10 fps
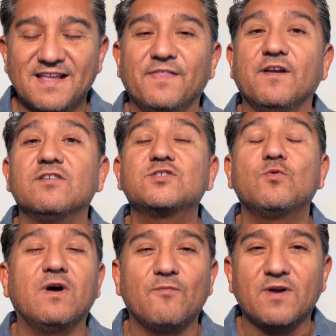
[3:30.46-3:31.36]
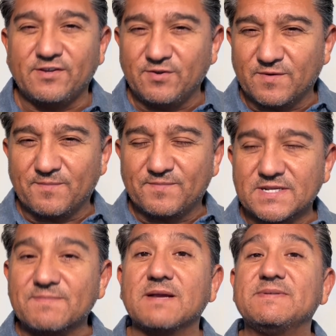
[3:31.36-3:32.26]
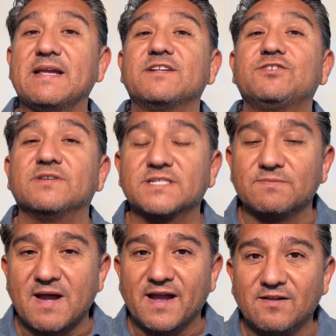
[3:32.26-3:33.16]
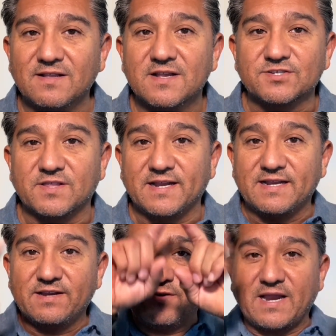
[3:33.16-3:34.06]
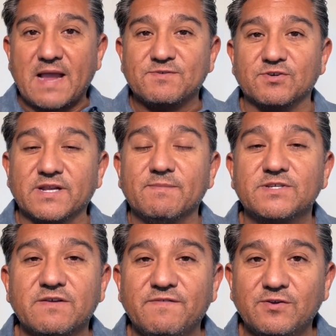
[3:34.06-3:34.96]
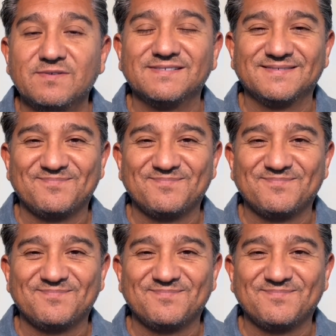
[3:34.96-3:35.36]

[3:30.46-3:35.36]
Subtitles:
They also want you to, sometimes they ask you to smile so they can capture an image of you.